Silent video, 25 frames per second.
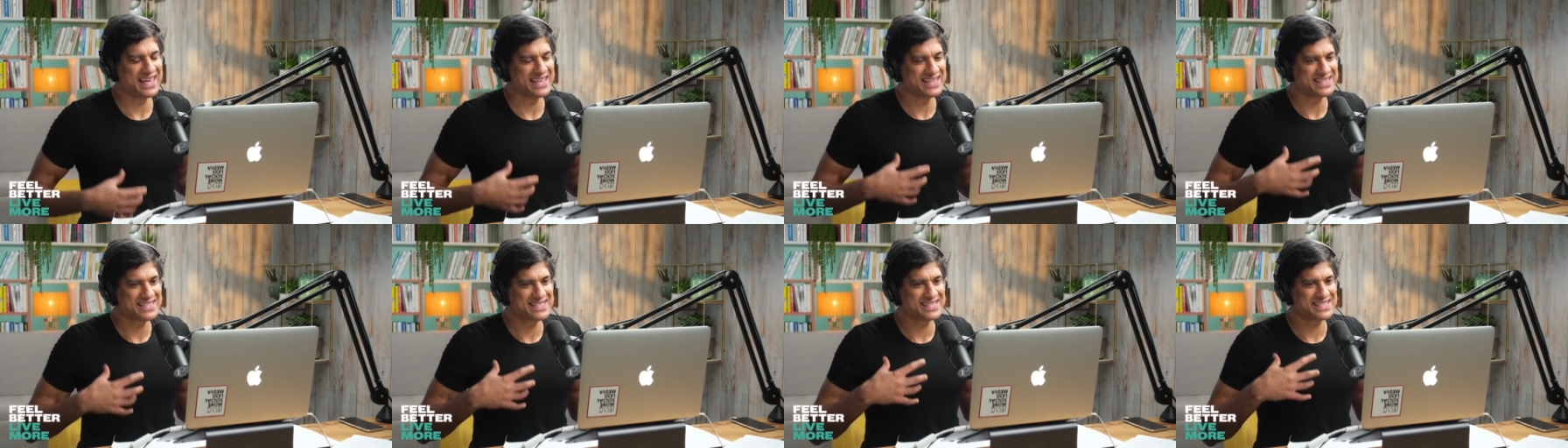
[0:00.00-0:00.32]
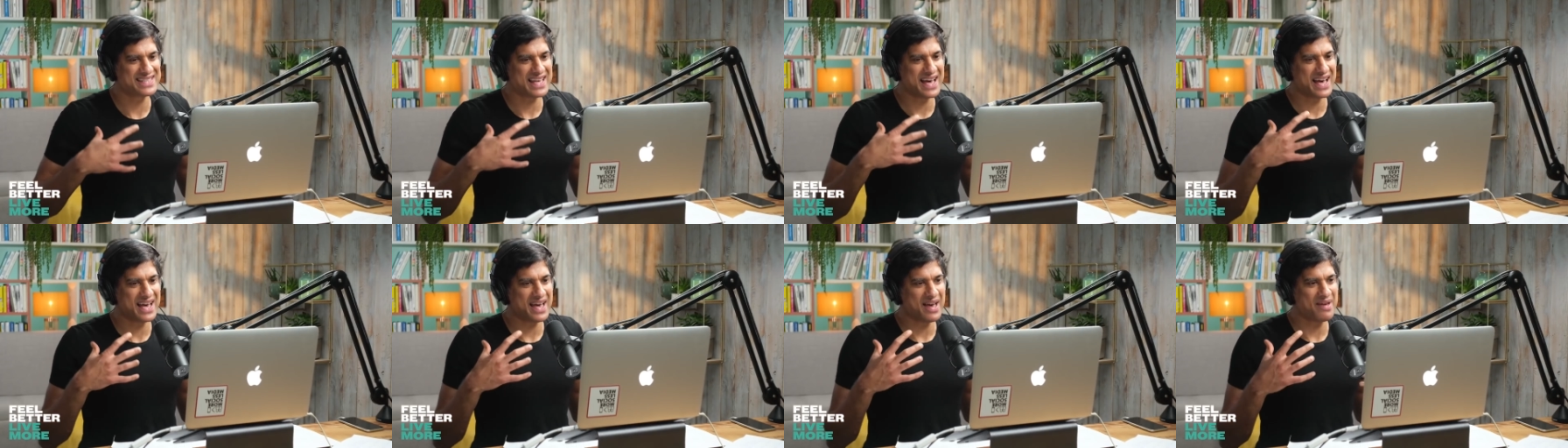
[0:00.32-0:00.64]

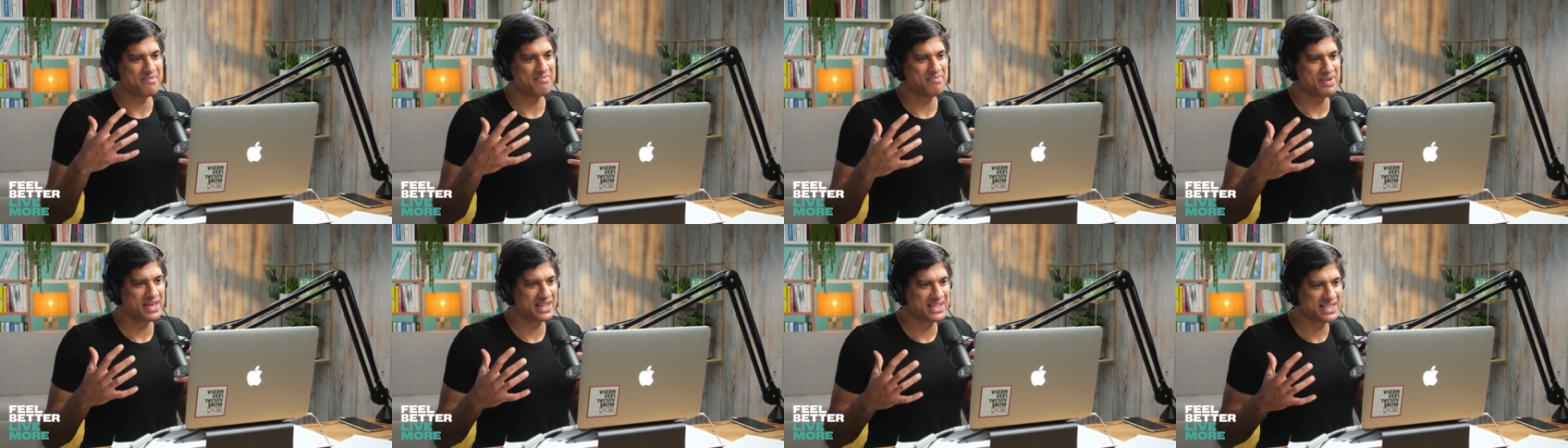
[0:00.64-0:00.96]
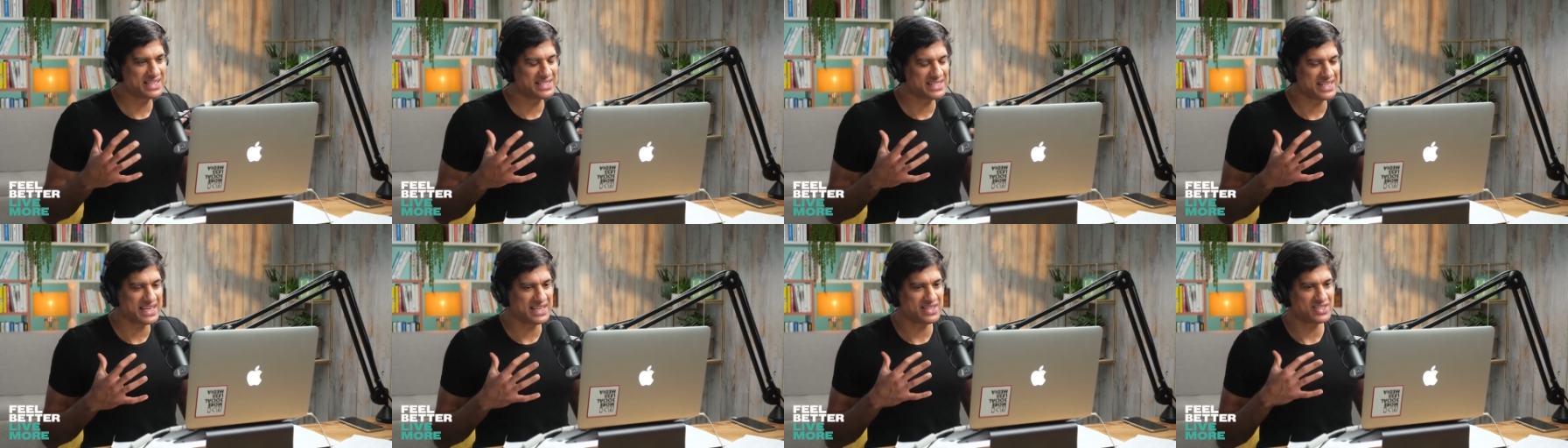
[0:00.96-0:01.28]
It's that
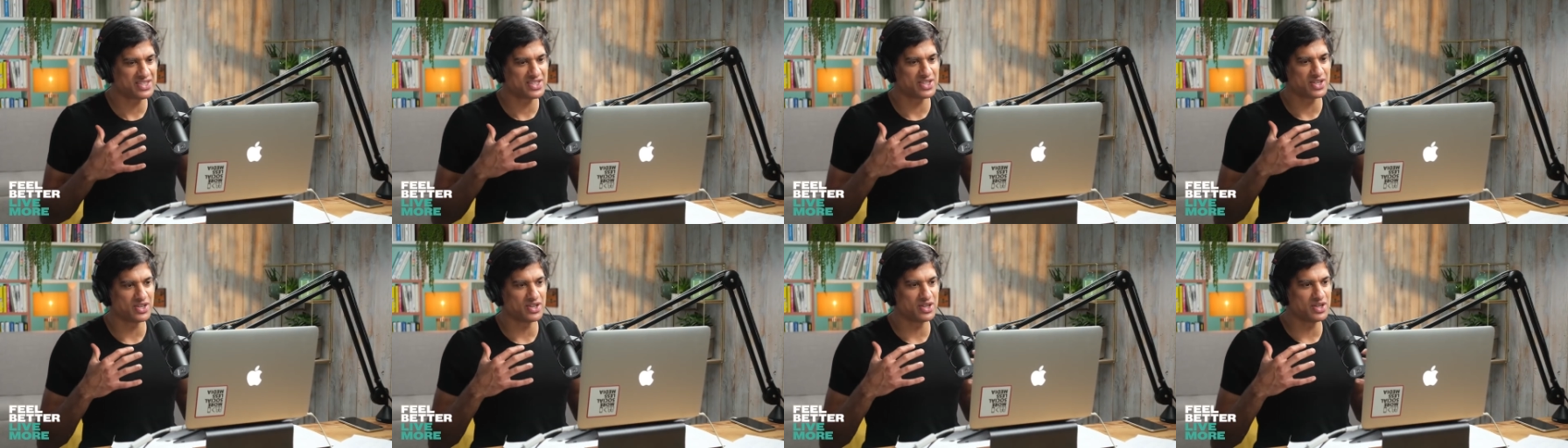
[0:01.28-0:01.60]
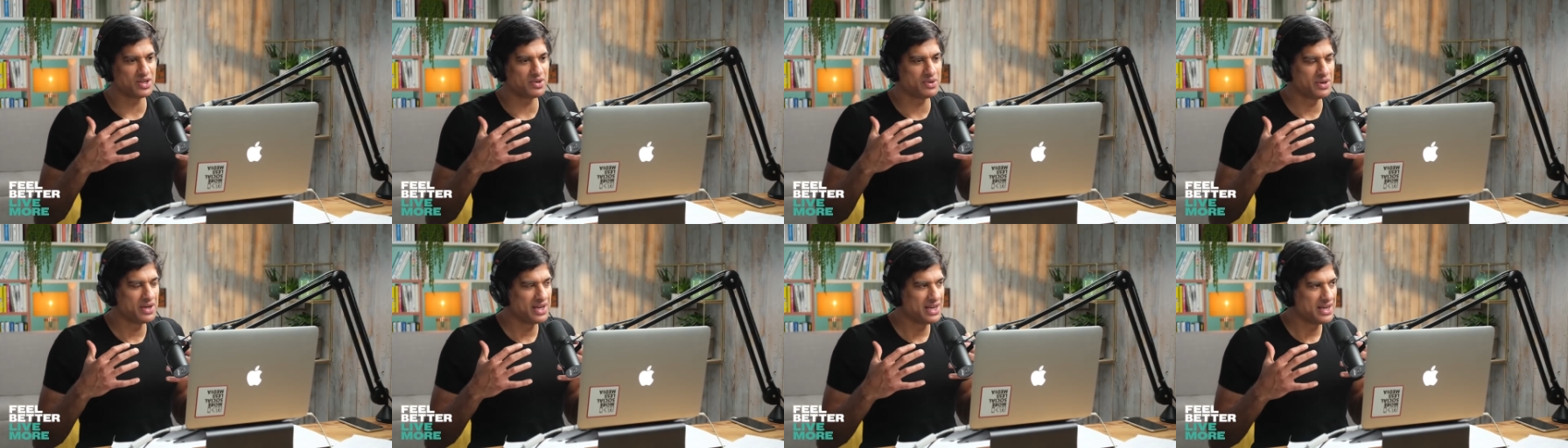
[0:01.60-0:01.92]
ability
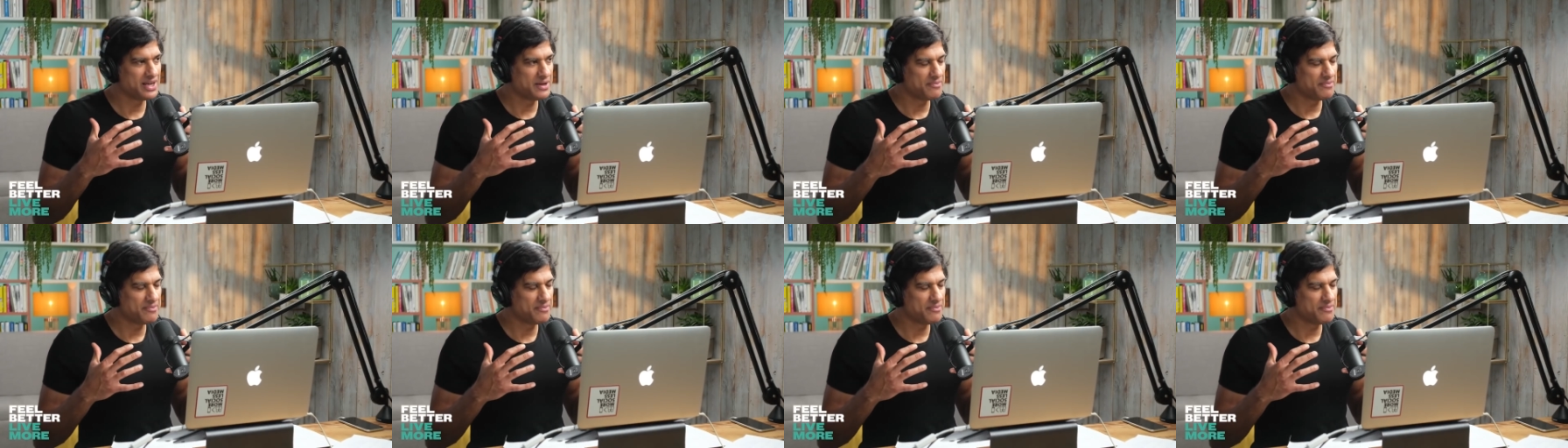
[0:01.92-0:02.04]
to